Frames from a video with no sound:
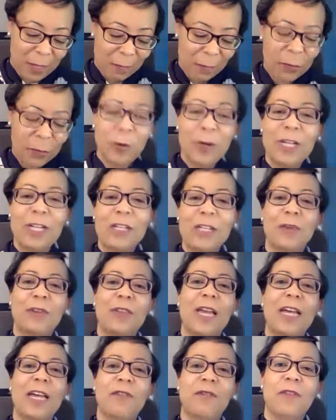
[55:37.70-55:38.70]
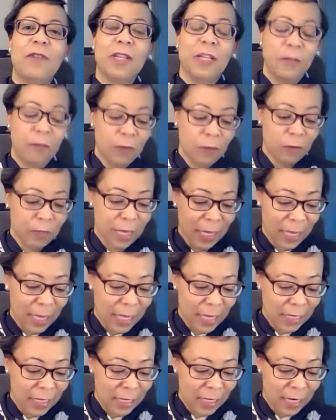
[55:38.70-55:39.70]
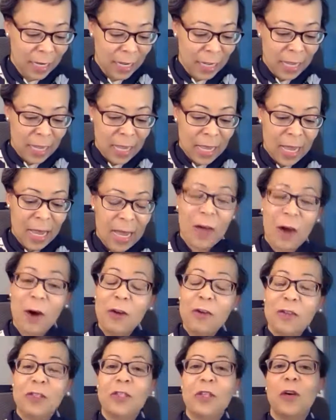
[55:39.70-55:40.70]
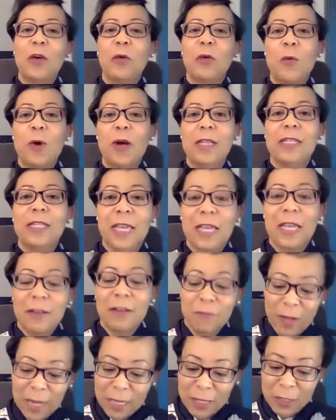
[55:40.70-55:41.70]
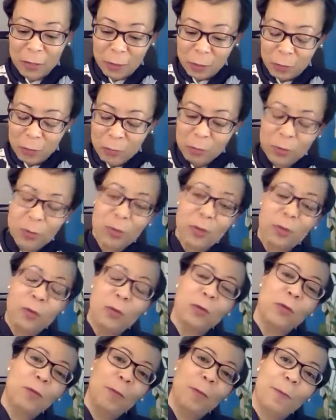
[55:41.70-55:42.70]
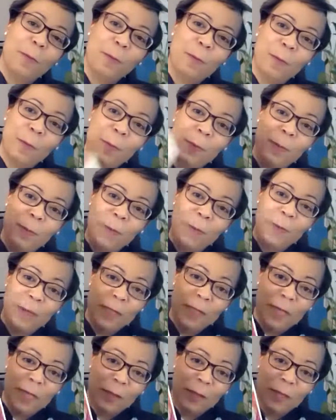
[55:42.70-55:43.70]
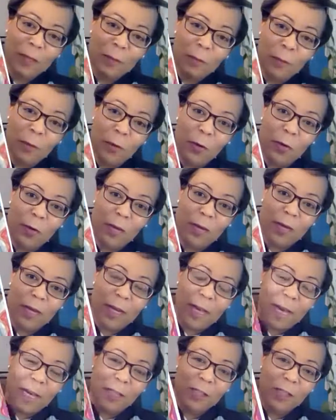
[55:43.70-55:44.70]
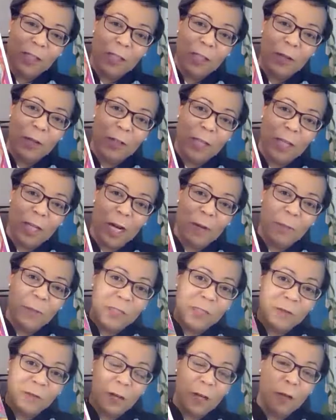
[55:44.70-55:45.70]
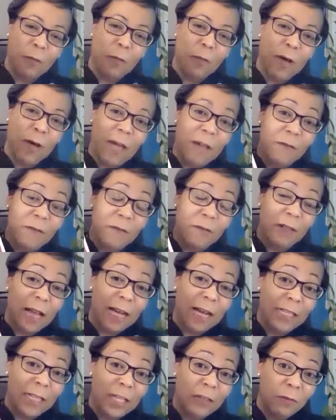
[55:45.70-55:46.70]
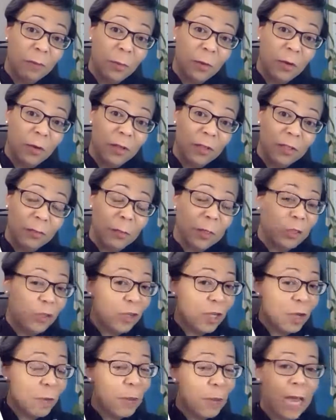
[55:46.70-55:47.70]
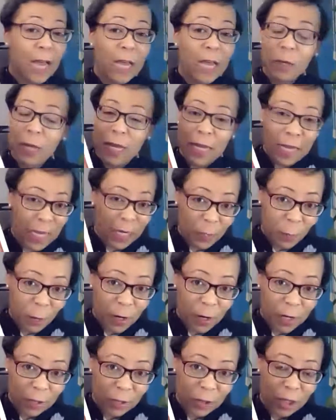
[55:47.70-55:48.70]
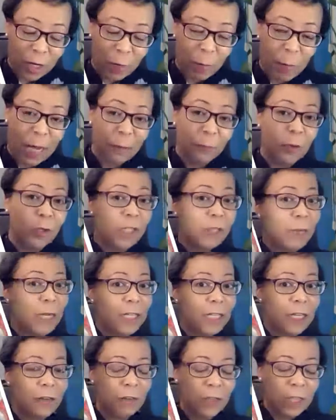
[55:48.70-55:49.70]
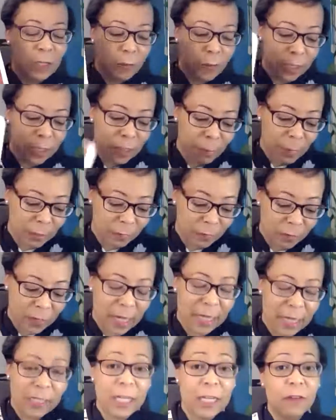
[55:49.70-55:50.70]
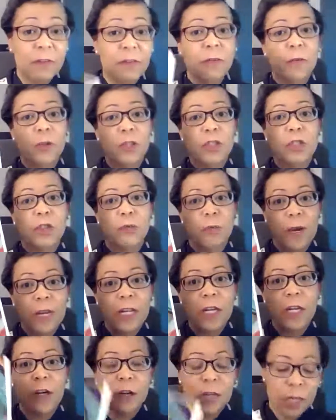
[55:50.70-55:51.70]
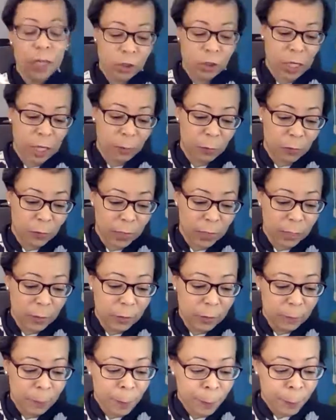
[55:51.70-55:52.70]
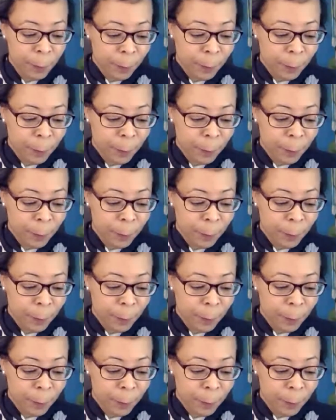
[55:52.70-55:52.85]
join us for that event if you can. I also want to invite you to get this book. I just looked it up. It's available at Flyleaf Books, but you can buy it anywhere else you can buy books, but I definitely recommend Flyleaf, which is right here in Chapel Hill.